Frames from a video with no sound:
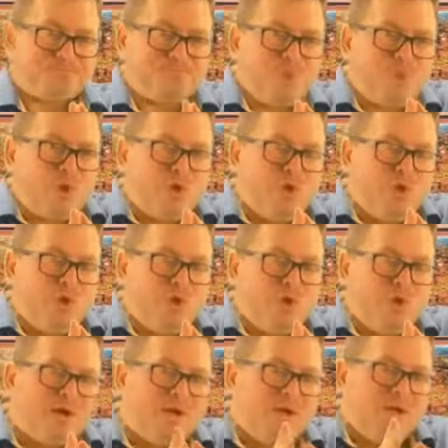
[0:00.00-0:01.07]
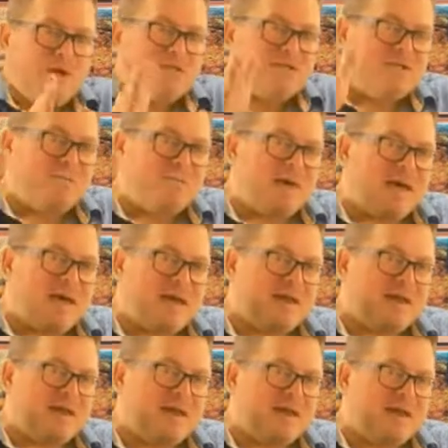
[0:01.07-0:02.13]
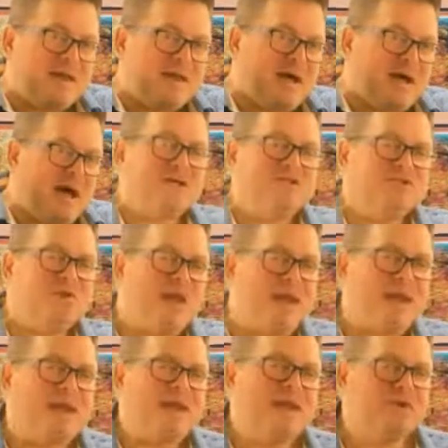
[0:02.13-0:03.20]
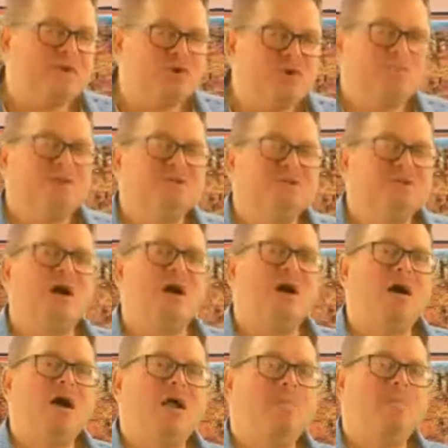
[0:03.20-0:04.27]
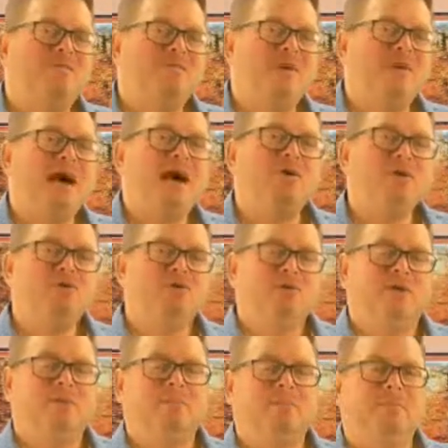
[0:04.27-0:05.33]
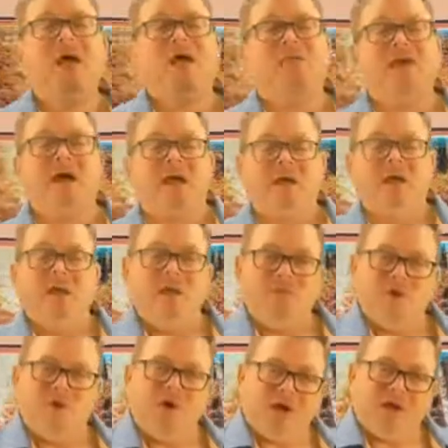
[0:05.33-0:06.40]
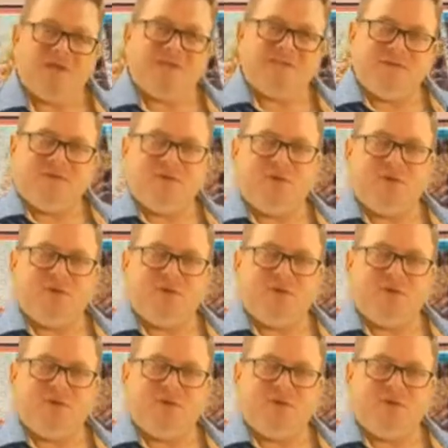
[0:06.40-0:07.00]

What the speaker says: you can start to demand a higher price because you're adding so much time and value to them that they're not going to sit there and nickel and